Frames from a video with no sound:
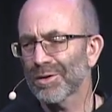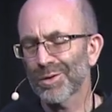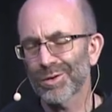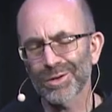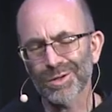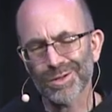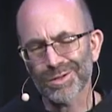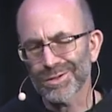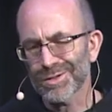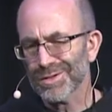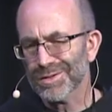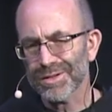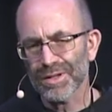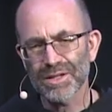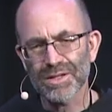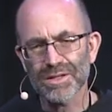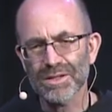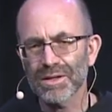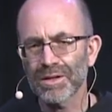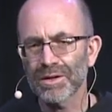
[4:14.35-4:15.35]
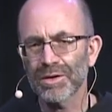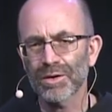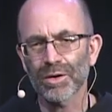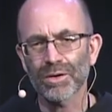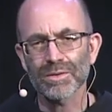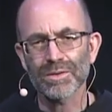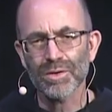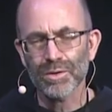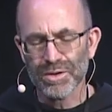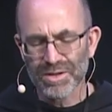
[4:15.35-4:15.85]
or you can just listen or
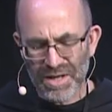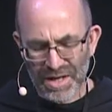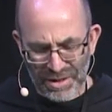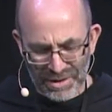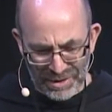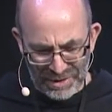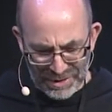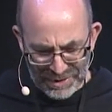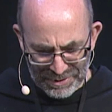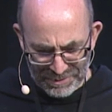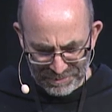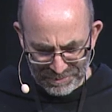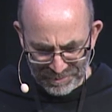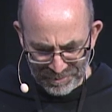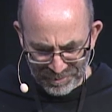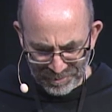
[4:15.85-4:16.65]
take it in.